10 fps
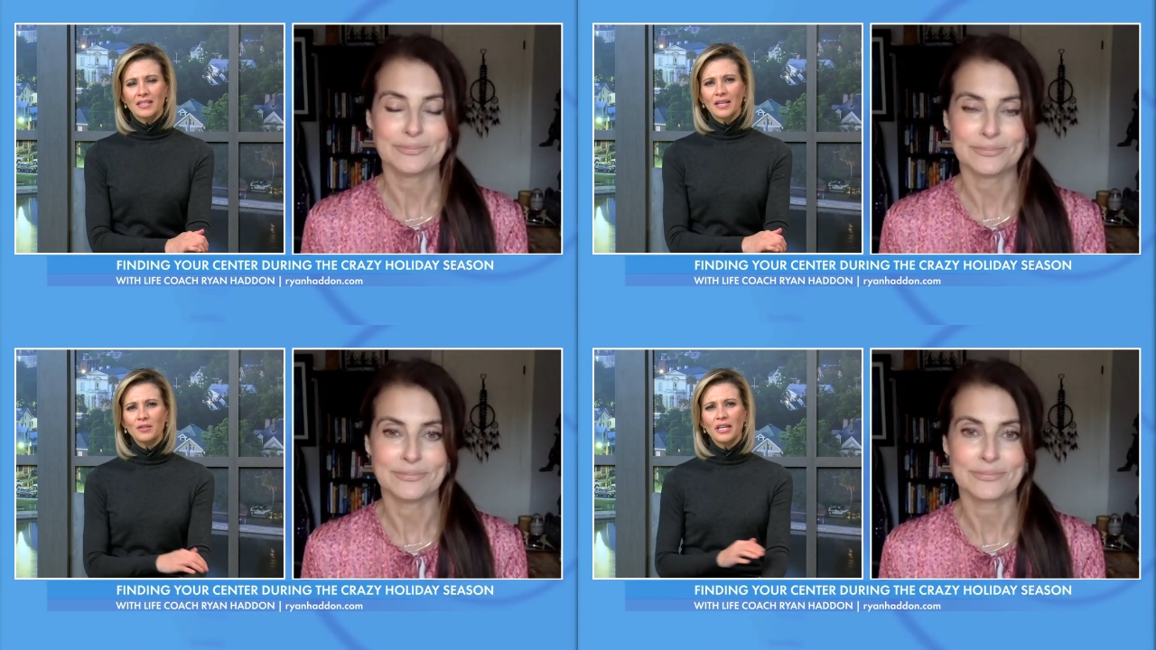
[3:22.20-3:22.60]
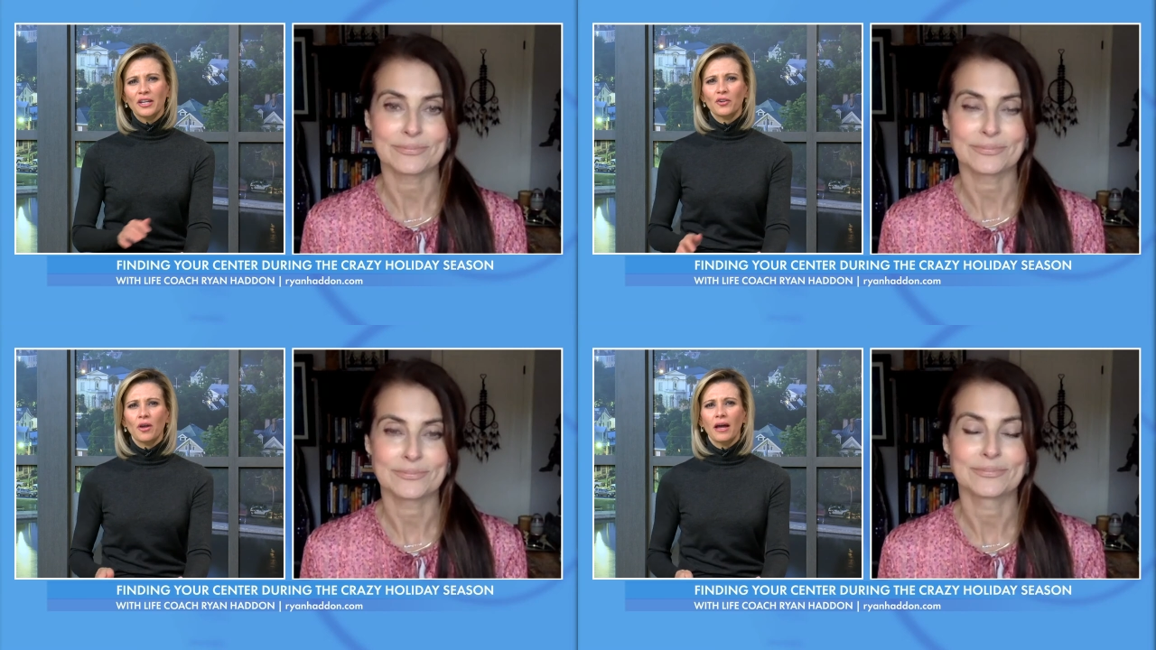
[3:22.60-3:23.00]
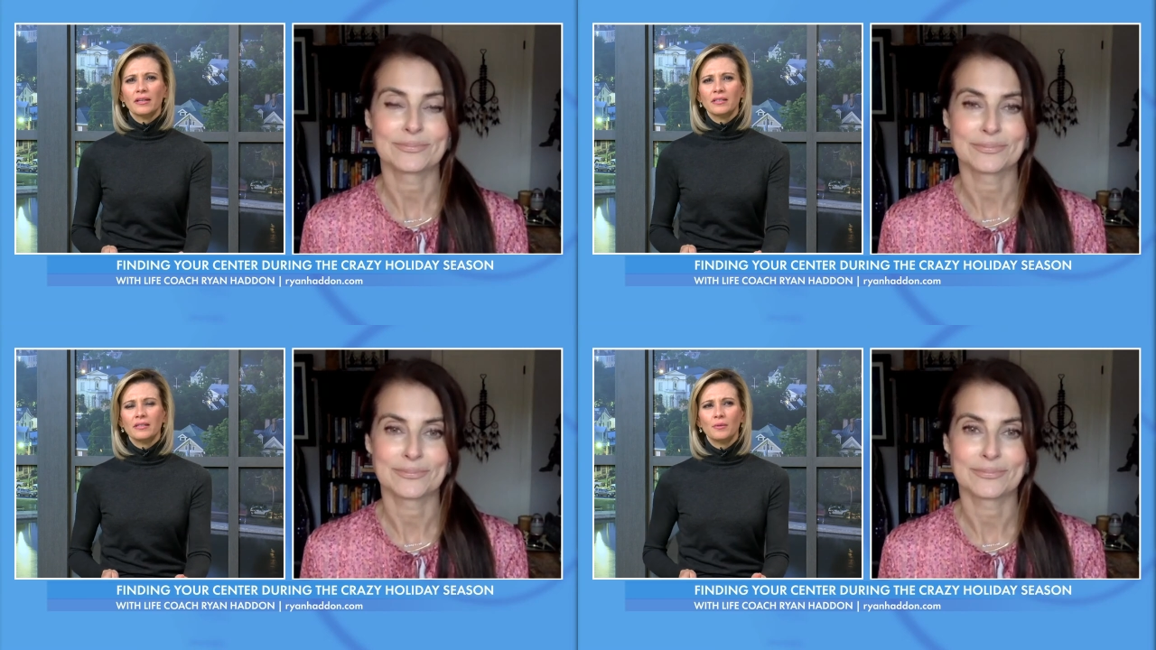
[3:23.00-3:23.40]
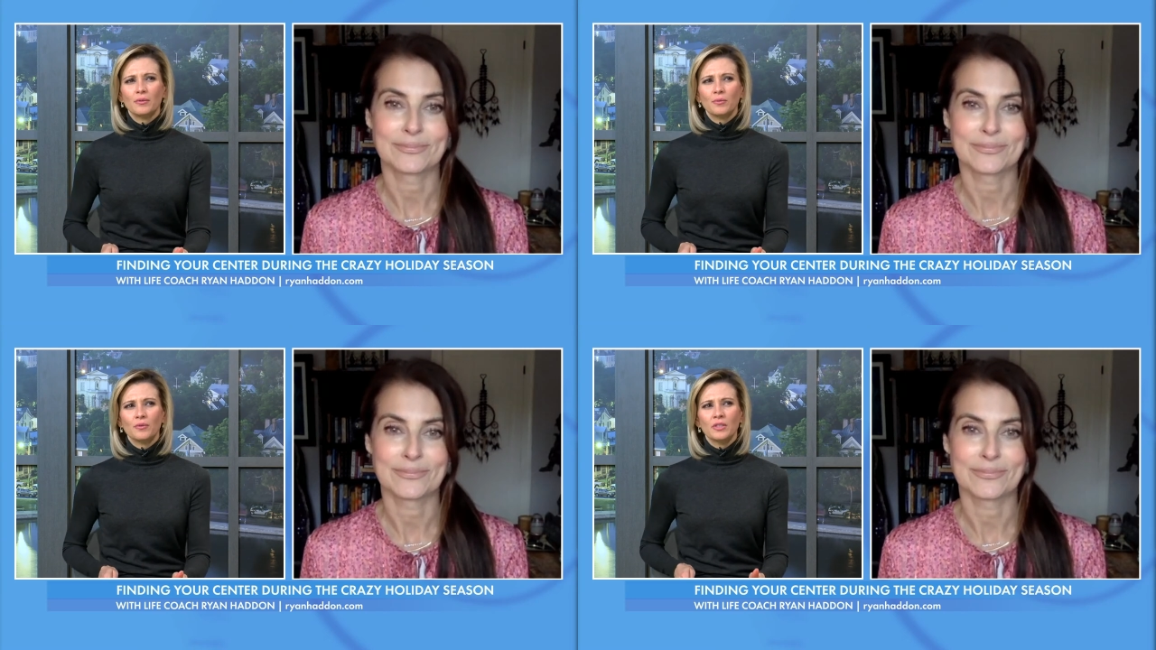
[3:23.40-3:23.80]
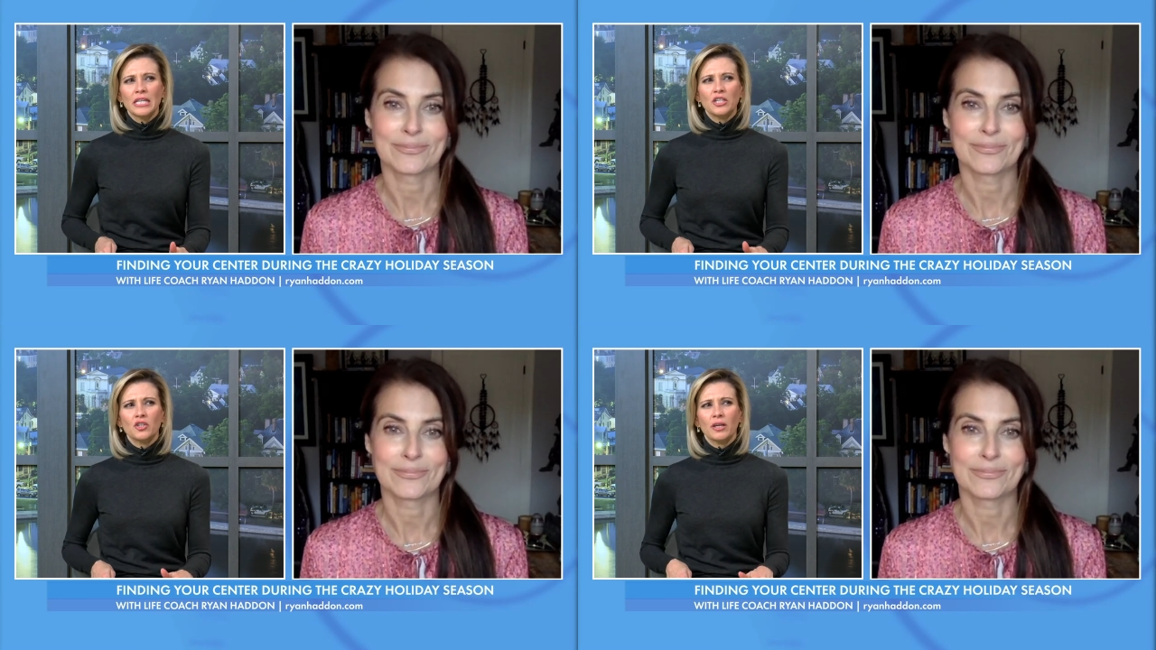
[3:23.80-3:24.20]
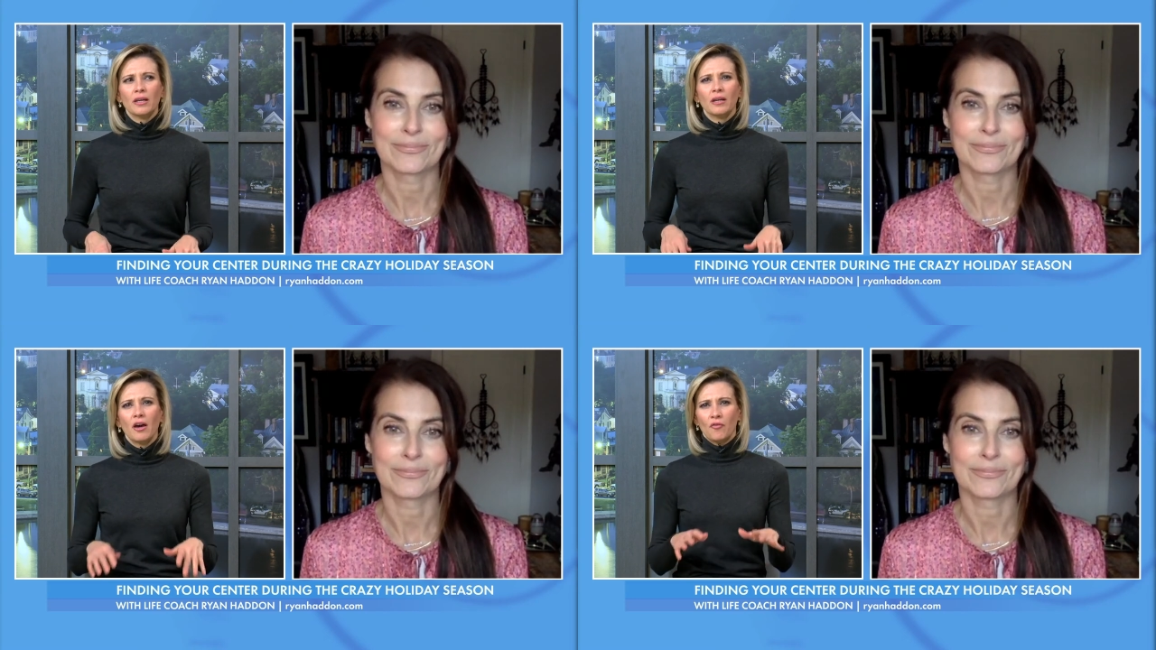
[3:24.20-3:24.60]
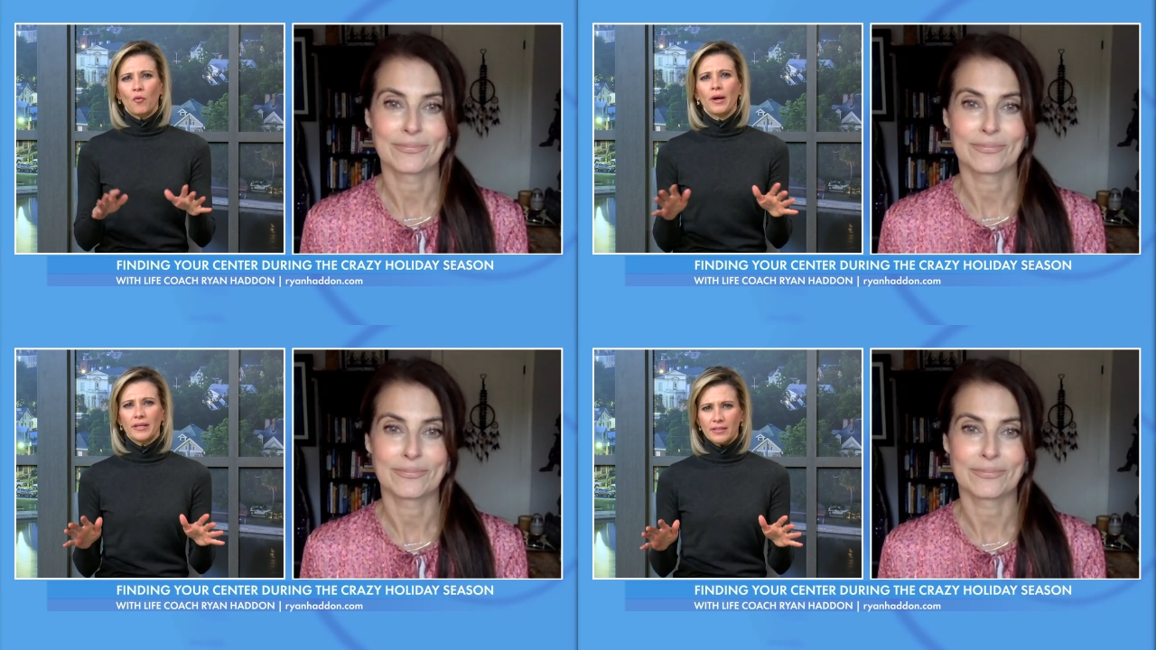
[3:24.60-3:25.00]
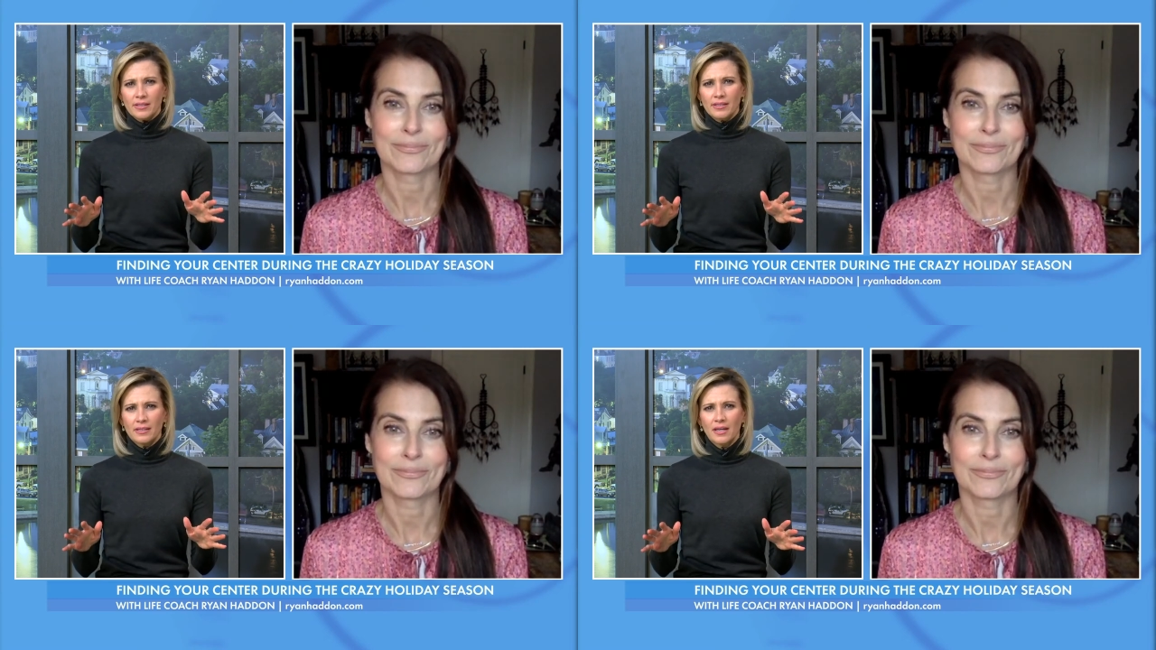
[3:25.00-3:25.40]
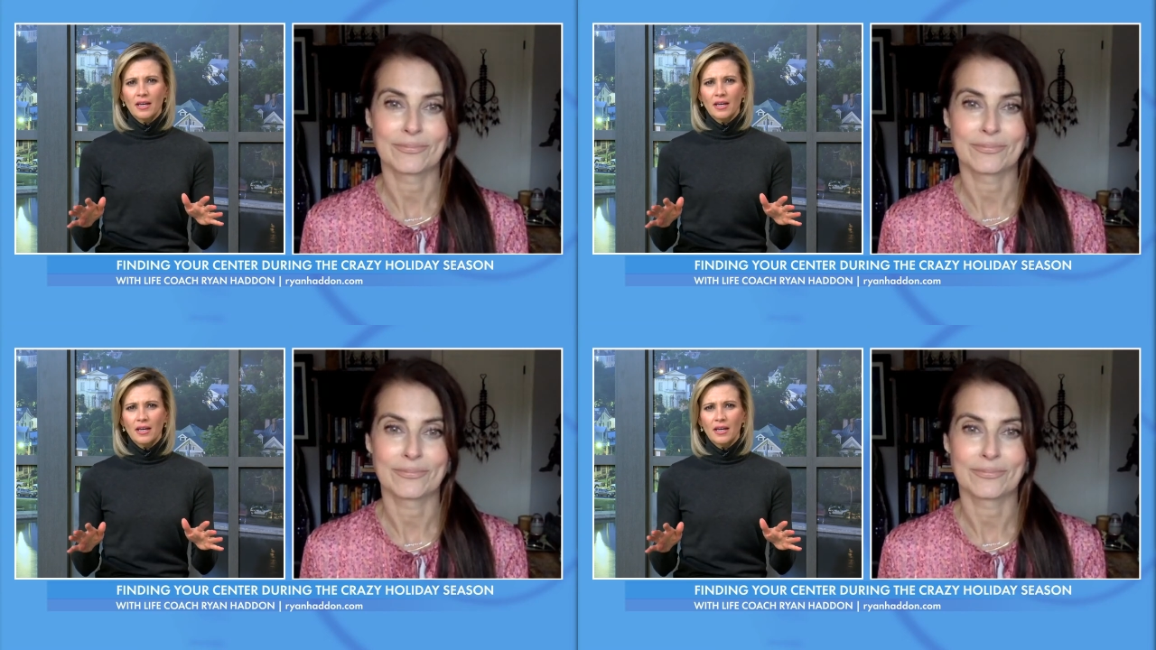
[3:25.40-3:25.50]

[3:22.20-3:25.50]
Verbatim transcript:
Speaker 1: sounds like you're not teaching avoidance.